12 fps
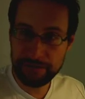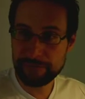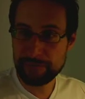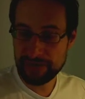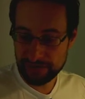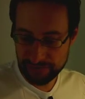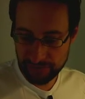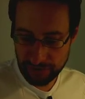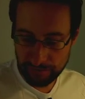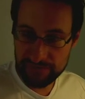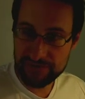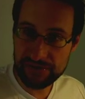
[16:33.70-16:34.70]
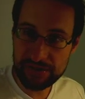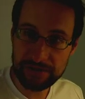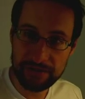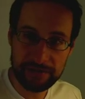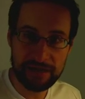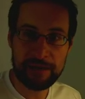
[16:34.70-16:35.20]
me in the comments,
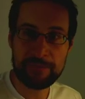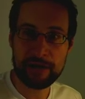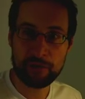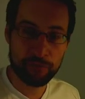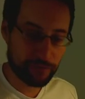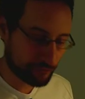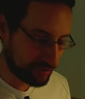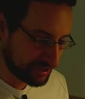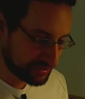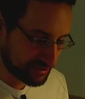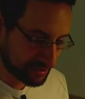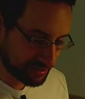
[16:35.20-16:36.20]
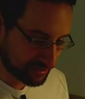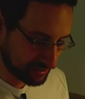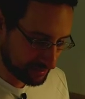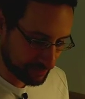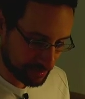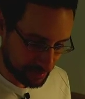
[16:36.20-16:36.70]
am I overreacting?
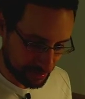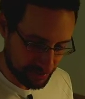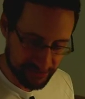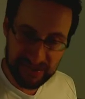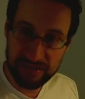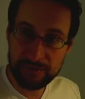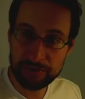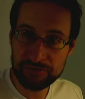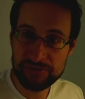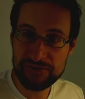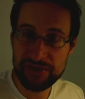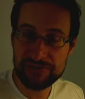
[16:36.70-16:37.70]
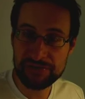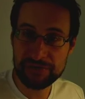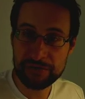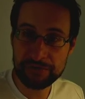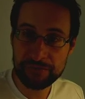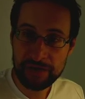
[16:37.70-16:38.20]
Am I somehow too
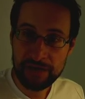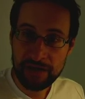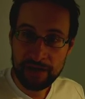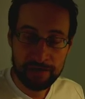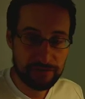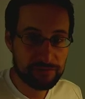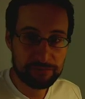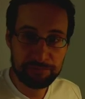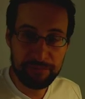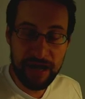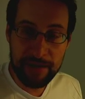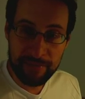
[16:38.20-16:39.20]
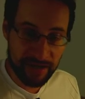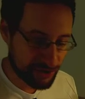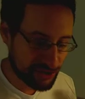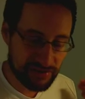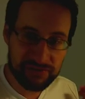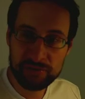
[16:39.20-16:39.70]
sensitive? Am I
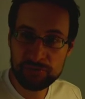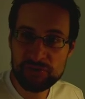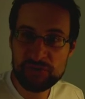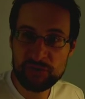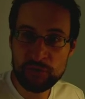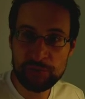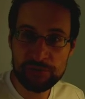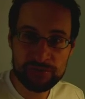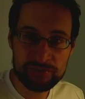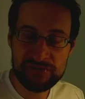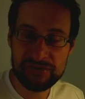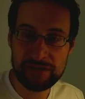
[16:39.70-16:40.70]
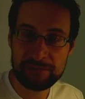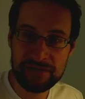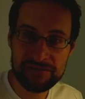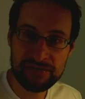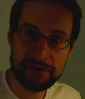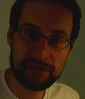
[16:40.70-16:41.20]
just too stupid to sell
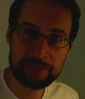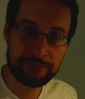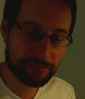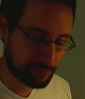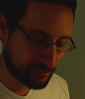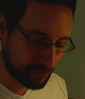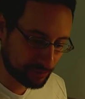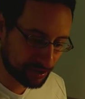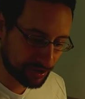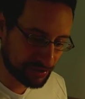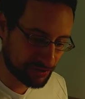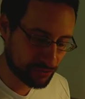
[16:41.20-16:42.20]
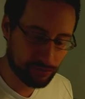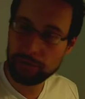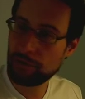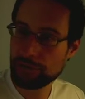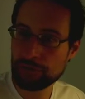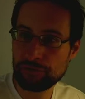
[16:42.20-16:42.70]
myself properly to
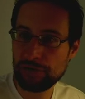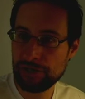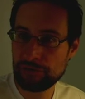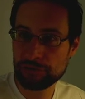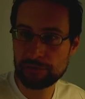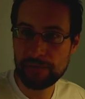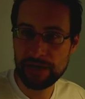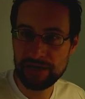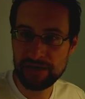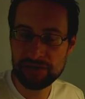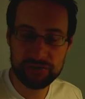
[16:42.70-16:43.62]
earn really good money?